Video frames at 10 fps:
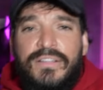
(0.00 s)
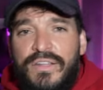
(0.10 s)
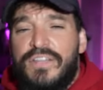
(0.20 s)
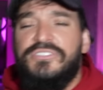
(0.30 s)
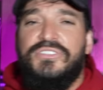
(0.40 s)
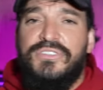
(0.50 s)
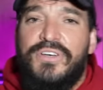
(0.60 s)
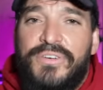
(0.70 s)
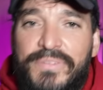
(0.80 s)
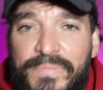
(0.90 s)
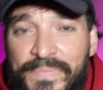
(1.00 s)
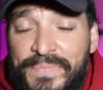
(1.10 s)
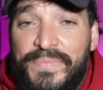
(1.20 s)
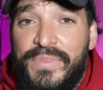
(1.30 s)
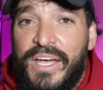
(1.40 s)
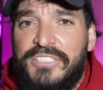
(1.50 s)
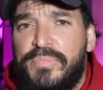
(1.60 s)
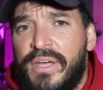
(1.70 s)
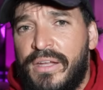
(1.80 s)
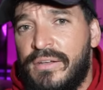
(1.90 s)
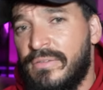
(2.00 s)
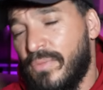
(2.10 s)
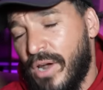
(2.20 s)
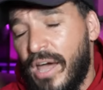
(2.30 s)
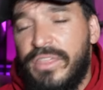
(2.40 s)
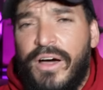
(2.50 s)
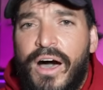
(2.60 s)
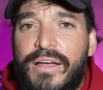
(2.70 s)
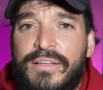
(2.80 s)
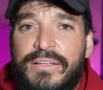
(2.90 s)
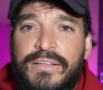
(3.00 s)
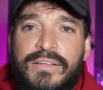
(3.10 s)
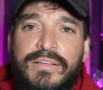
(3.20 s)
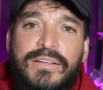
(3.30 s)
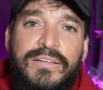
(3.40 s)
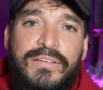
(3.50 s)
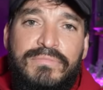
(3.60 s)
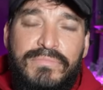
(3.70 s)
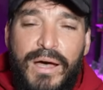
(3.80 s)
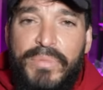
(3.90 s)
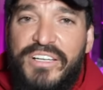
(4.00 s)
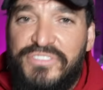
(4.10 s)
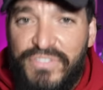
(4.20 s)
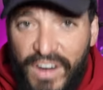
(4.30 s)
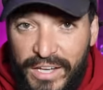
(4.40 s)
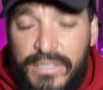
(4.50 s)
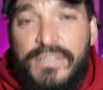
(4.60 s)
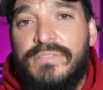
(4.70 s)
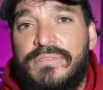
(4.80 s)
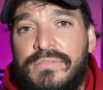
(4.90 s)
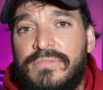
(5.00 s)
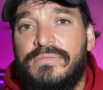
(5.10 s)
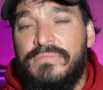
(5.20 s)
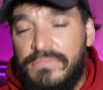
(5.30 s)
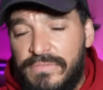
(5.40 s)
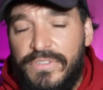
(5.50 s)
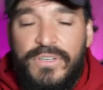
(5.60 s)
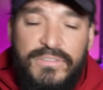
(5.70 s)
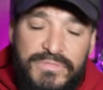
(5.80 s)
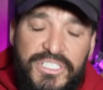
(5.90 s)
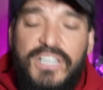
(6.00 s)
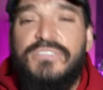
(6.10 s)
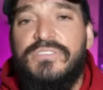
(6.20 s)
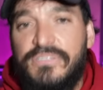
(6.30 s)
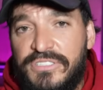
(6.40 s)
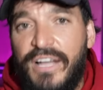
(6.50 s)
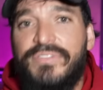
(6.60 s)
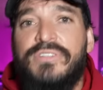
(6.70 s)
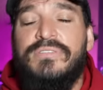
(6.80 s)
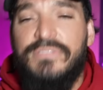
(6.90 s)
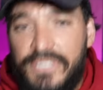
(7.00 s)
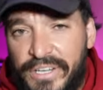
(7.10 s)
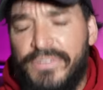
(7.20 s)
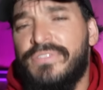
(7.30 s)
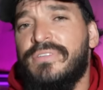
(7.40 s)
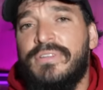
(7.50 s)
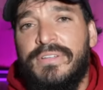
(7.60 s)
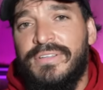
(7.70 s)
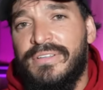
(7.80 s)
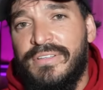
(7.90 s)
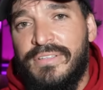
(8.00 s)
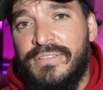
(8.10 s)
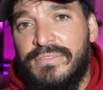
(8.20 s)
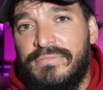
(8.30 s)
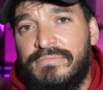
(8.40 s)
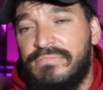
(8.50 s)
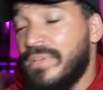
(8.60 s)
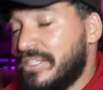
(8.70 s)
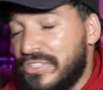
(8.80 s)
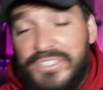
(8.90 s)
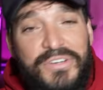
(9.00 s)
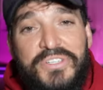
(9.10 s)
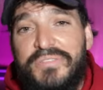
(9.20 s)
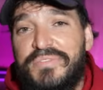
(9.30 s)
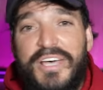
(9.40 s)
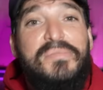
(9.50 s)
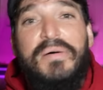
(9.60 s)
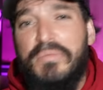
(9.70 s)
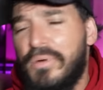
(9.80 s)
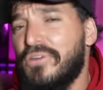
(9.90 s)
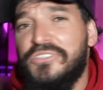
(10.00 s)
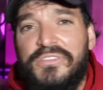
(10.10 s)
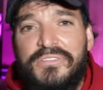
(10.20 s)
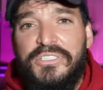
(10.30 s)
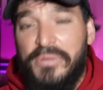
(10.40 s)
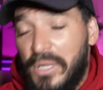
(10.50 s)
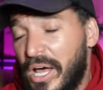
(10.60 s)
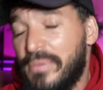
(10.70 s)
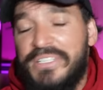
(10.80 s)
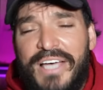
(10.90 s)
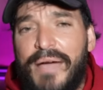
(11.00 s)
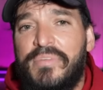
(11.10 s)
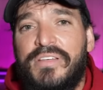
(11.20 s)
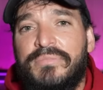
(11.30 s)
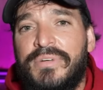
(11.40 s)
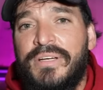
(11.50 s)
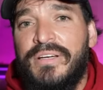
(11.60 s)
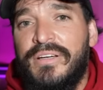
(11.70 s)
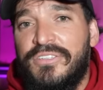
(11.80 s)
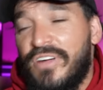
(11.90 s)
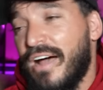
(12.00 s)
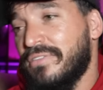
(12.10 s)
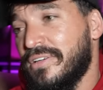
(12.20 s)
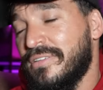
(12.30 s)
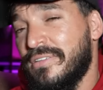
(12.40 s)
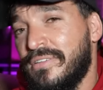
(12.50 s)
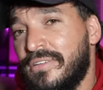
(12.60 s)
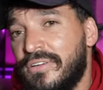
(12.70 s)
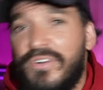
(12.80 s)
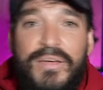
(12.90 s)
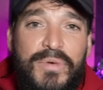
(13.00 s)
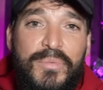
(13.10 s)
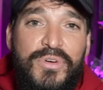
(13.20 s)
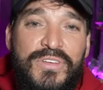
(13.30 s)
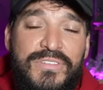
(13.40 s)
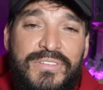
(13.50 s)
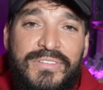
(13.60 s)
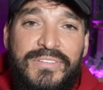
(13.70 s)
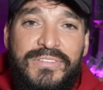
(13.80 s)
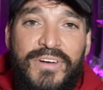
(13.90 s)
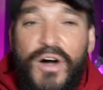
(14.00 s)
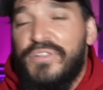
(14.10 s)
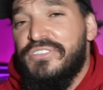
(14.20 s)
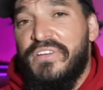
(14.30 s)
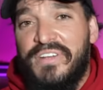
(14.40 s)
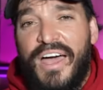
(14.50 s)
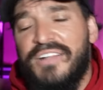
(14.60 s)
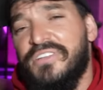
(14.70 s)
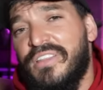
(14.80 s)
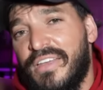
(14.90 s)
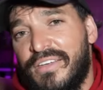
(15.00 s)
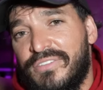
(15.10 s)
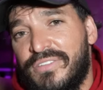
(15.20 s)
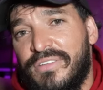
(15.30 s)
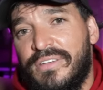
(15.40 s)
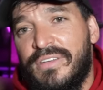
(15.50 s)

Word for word: This dude has been what I thought my best friend for 6, 7 years. As I already told you, it was out of my proposal. Spent a lot of my time with him. Traveling, great memories, all these fantastic things.